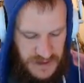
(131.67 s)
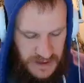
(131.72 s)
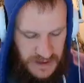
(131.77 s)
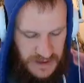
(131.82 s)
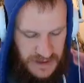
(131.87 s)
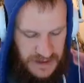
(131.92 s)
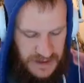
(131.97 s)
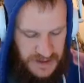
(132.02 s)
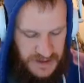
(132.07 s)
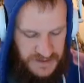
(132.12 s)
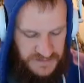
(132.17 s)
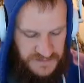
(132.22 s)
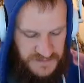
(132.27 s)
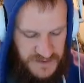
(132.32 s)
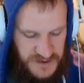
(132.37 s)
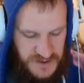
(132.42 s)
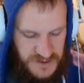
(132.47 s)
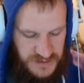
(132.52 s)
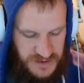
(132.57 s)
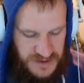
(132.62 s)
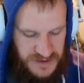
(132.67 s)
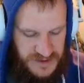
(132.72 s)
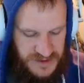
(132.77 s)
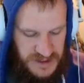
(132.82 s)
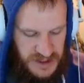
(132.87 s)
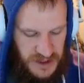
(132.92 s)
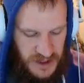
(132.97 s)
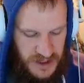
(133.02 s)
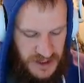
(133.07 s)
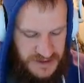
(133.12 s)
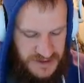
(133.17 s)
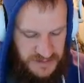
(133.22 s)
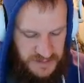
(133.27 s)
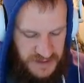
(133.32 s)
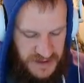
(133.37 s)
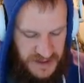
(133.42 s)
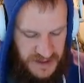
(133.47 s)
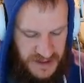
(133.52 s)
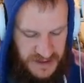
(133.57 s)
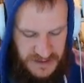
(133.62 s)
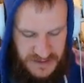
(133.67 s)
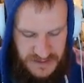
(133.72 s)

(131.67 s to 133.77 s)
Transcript: Uh, the first one is the gods appear.